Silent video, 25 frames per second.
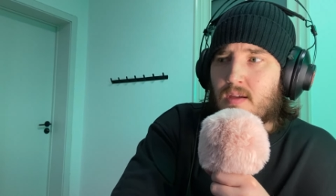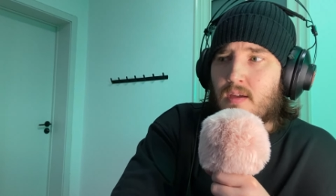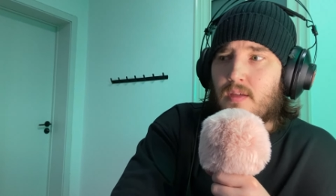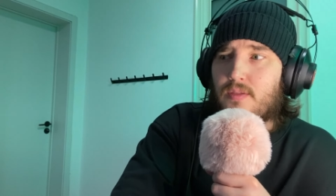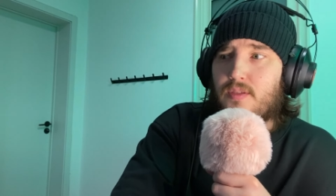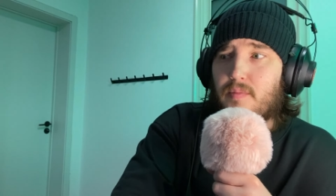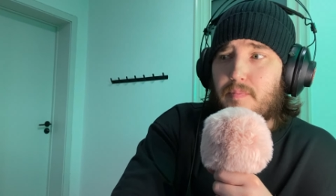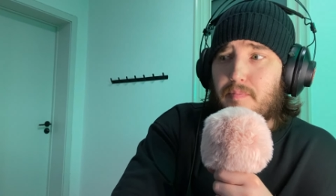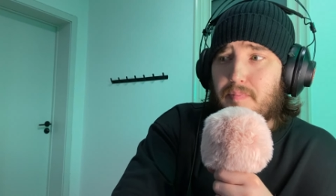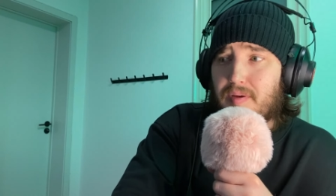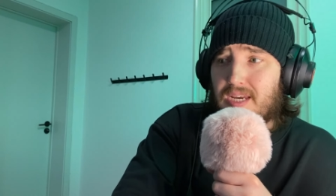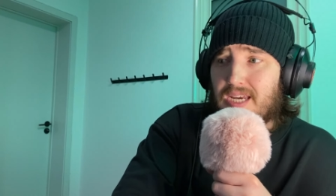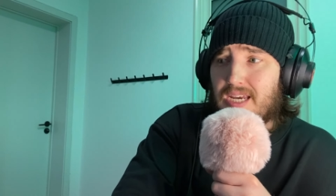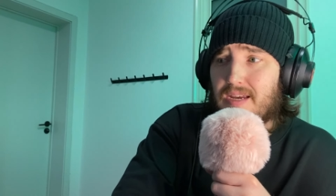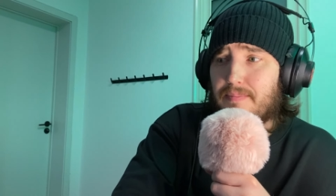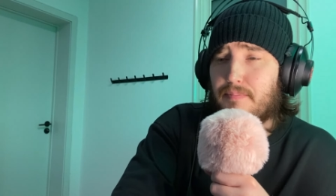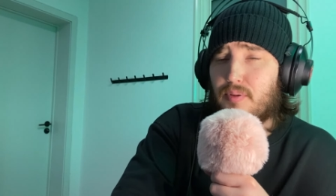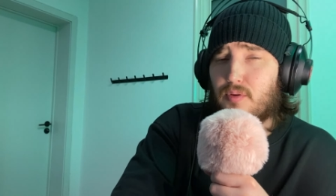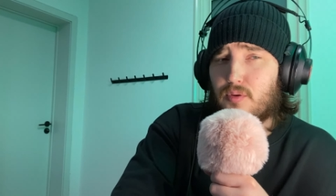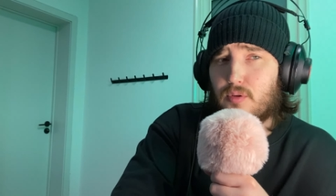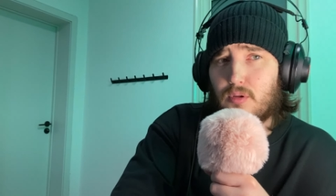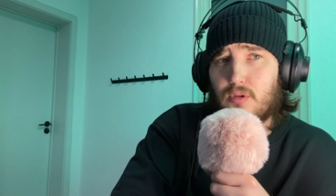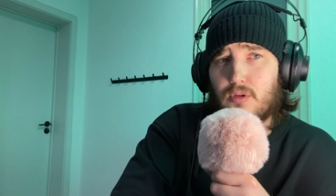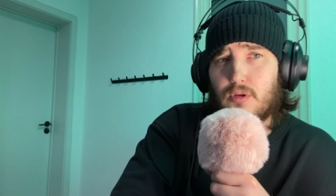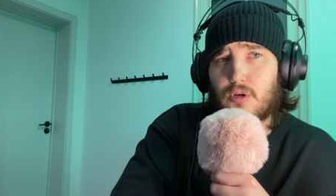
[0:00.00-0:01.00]
The
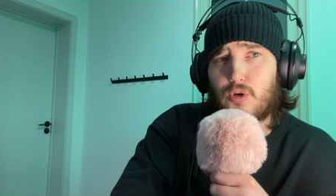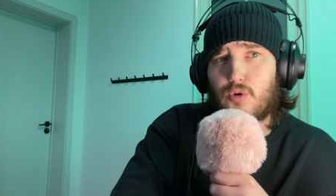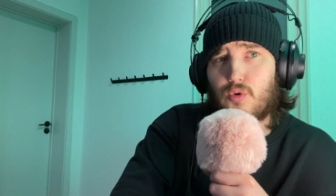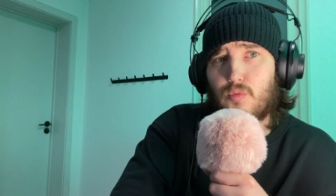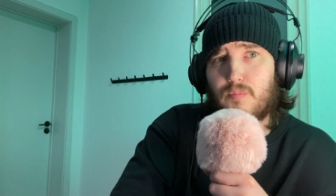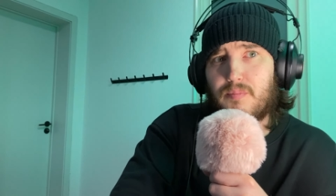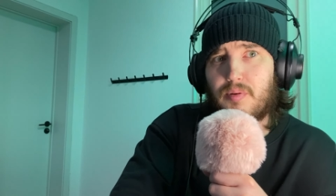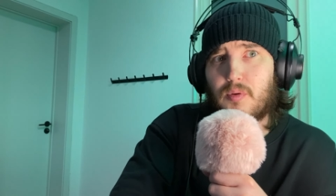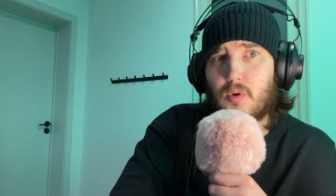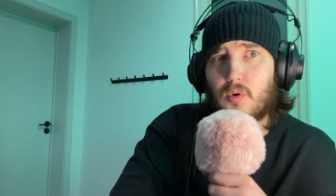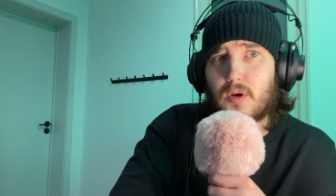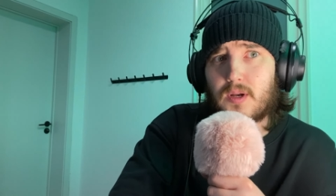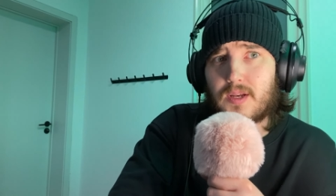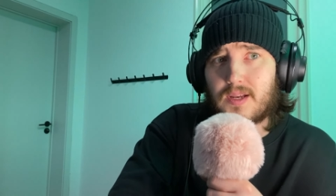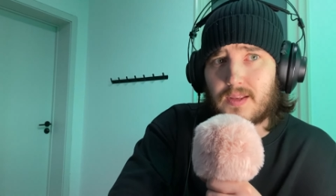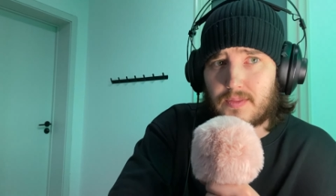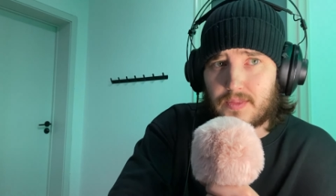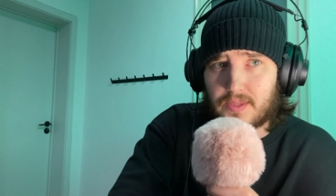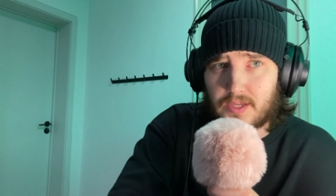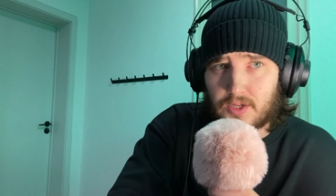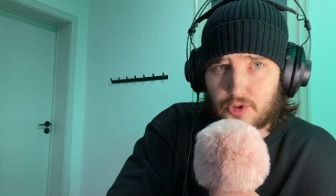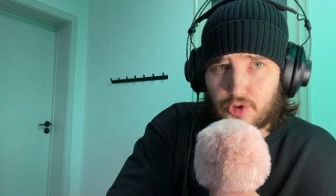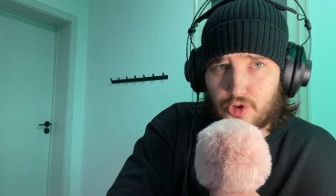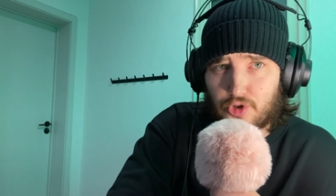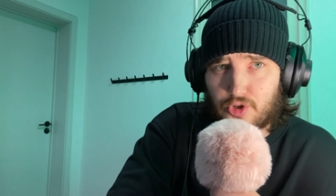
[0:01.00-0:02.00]
people who boarded
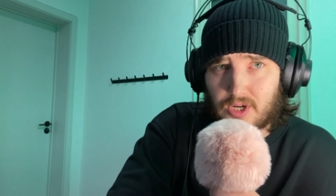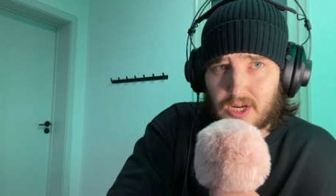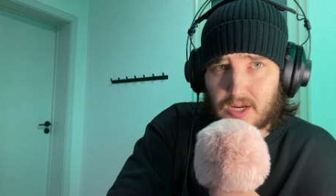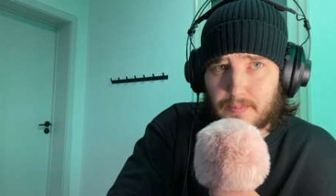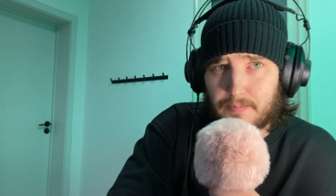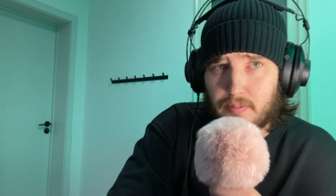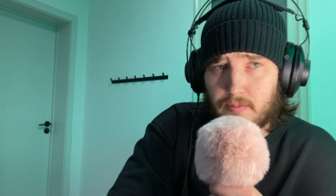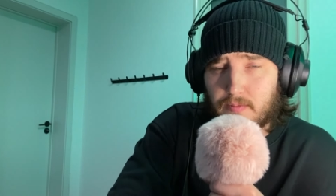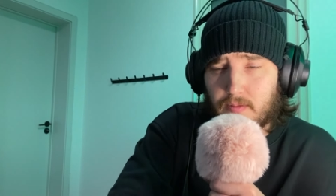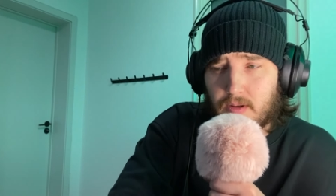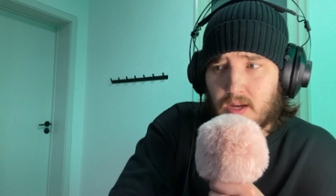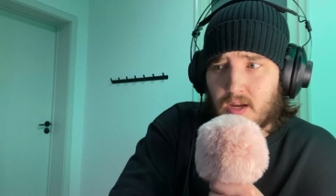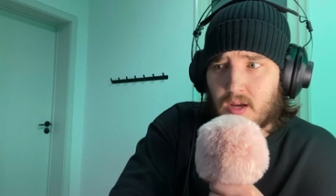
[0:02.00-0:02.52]
this ship,